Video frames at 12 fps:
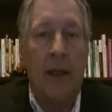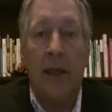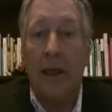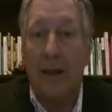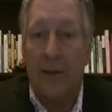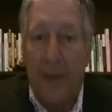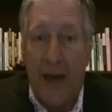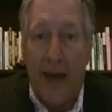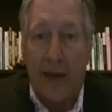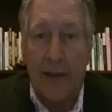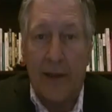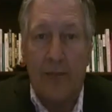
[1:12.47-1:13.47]
In
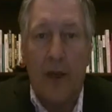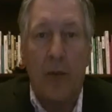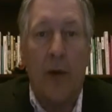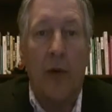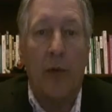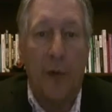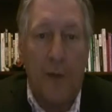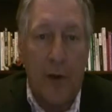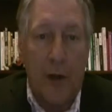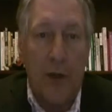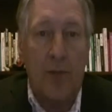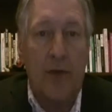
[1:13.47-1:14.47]
fact, about
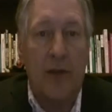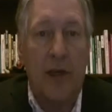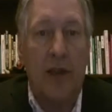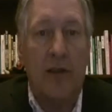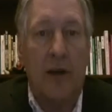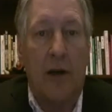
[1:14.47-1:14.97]
30%